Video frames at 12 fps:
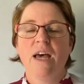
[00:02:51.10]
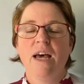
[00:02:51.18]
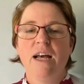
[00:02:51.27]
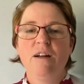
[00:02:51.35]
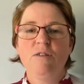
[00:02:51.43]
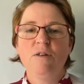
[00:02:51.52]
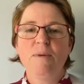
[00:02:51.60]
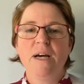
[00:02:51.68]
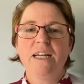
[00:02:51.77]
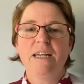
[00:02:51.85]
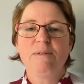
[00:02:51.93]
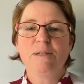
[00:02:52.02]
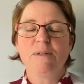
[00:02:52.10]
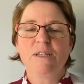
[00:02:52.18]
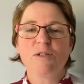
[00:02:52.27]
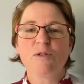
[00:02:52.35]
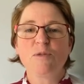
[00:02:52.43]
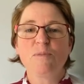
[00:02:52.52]
Hello, my name is Miss
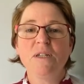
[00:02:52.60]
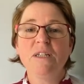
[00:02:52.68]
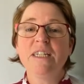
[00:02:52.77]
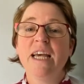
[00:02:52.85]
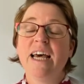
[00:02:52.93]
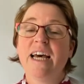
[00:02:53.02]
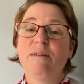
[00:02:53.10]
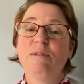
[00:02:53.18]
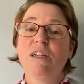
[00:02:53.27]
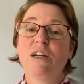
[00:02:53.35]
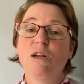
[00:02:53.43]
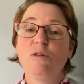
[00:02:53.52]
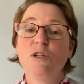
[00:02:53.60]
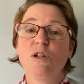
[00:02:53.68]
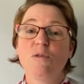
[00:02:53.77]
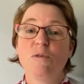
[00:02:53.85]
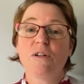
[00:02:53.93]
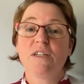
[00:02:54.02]
Husband. I'm the Inclusion
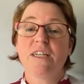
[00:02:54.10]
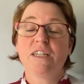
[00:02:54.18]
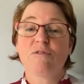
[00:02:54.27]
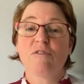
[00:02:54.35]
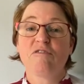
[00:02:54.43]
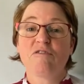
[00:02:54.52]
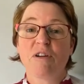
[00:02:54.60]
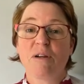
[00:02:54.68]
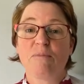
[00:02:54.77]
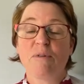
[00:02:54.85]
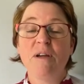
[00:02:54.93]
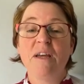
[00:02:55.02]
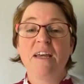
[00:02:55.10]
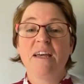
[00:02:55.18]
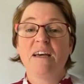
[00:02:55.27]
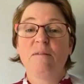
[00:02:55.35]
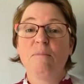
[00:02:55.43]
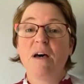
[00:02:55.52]
Coordinator at Freebrough
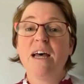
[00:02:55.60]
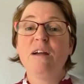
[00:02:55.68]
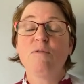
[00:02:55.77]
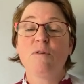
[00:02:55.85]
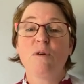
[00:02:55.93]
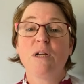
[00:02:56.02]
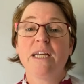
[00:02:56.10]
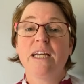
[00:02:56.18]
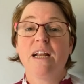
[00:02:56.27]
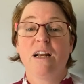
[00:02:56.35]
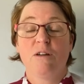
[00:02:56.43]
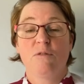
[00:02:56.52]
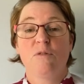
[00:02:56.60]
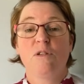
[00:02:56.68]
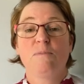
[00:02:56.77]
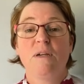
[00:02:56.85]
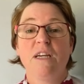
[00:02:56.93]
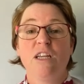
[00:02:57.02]
and my role includes
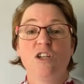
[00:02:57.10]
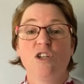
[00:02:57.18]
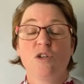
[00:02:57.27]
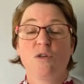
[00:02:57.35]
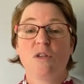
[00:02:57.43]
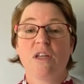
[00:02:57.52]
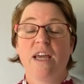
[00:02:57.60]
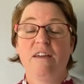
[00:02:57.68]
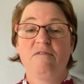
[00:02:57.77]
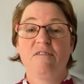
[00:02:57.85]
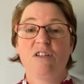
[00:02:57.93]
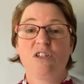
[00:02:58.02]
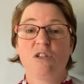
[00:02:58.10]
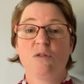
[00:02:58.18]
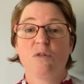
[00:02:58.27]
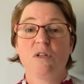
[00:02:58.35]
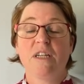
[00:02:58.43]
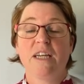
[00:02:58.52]
making sure that every
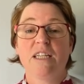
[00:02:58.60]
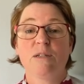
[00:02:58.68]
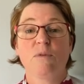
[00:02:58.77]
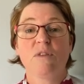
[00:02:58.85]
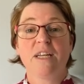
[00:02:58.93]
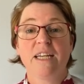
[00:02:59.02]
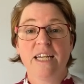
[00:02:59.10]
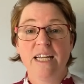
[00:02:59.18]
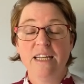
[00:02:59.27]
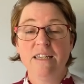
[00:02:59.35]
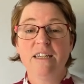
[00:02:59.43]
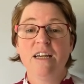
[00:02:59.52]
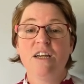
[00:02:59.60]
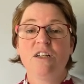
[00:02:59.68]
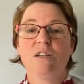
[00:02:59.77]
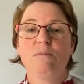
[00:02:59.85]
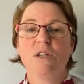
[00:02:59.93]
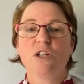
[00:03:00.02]
student gets what they need
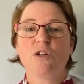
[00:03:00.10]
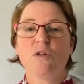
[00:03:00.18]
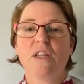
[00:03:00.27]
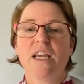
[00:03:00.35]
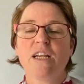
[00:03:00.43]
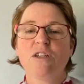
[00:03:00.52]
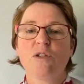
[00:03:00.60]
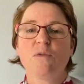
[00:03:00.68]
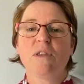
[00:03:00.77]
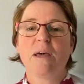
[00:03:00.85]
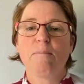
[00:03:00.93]
to make sure they can do their